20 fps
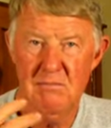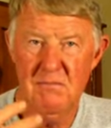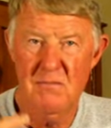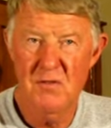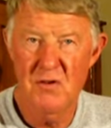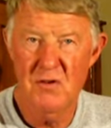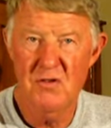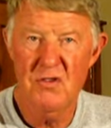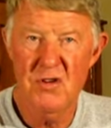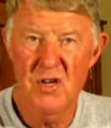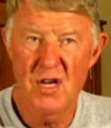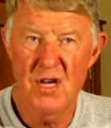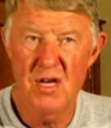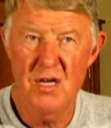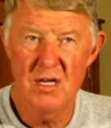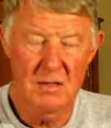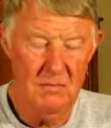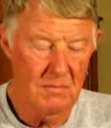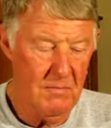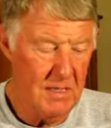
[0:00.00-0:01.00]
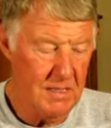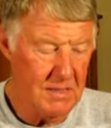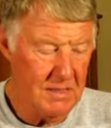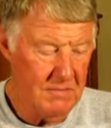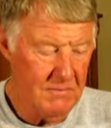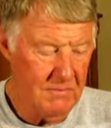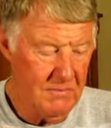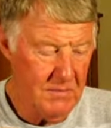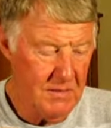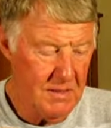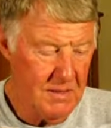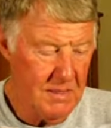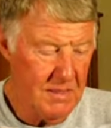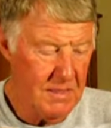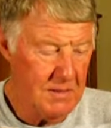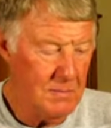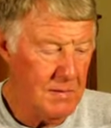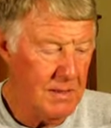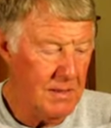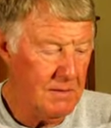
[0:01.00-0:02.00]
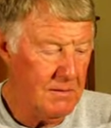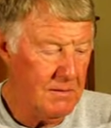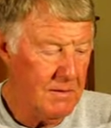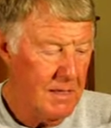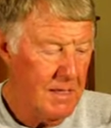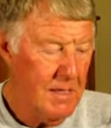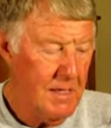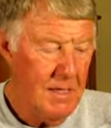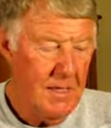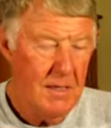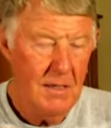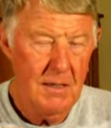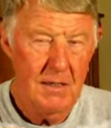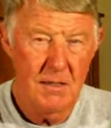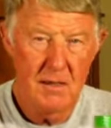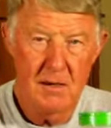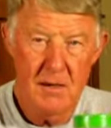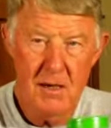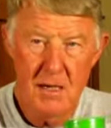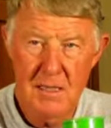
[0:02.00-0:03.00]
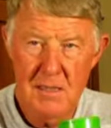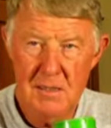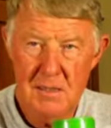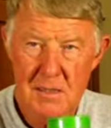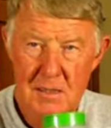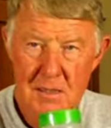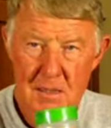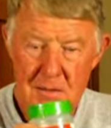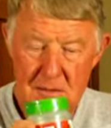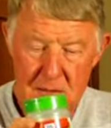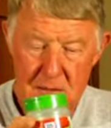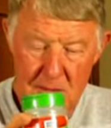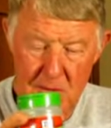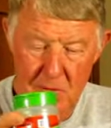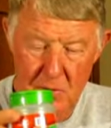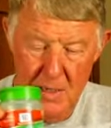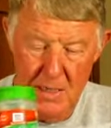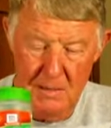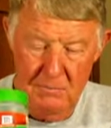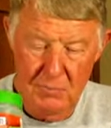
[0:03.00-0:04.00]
for your tongue. It makes the food taste better. Garlic salt's quite